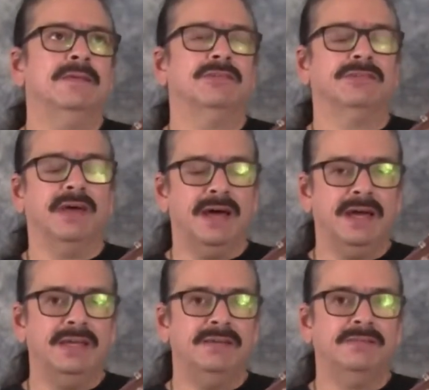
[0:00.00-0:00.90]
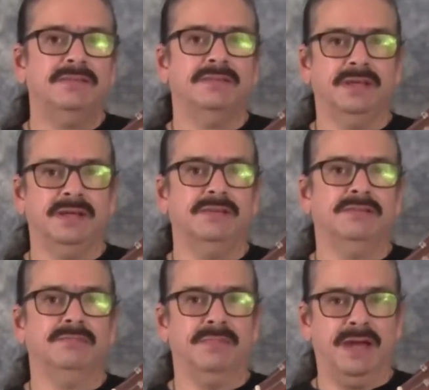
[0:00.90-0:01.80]
Size
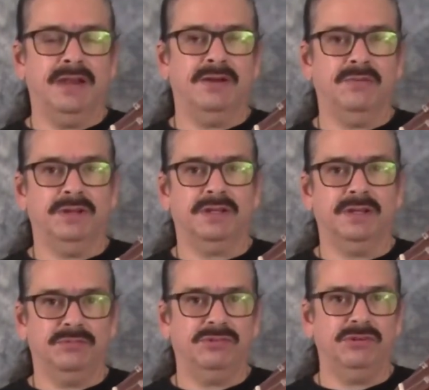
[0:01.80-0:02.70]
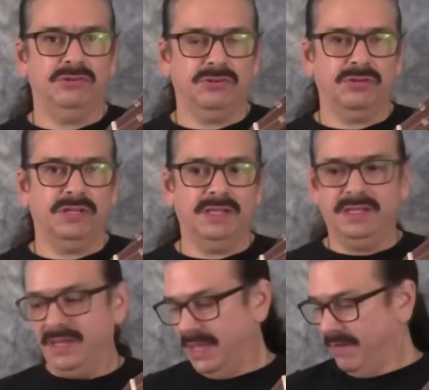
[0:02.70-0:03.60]
does matter when it comes to your
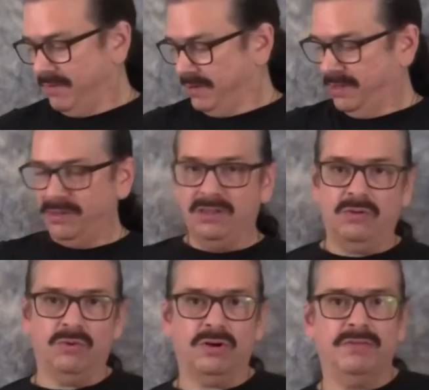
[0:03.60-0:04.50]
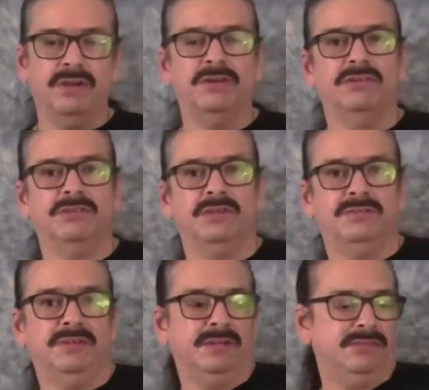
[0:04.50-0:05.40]
ukulele. I have another one over here
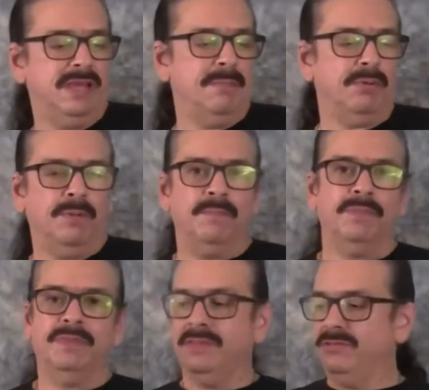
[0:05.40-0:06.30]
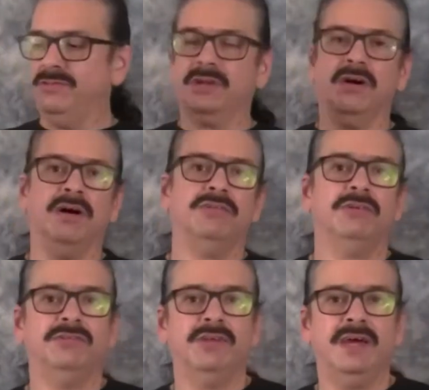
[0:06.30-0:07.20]
as an example. This is a
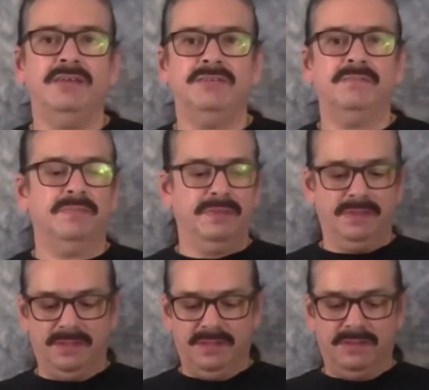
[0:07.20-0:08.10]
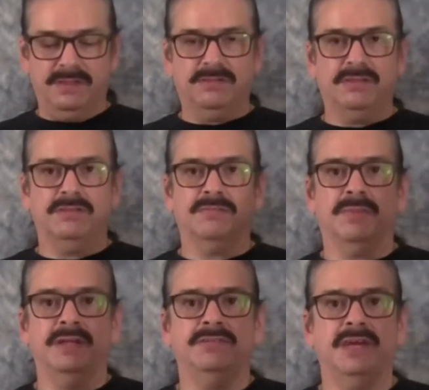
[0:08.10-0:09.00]
concert size. This is
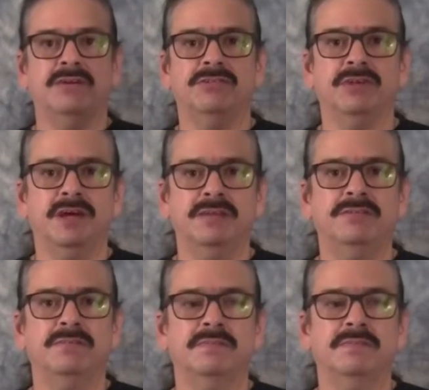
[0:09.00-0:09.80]
my tenor size.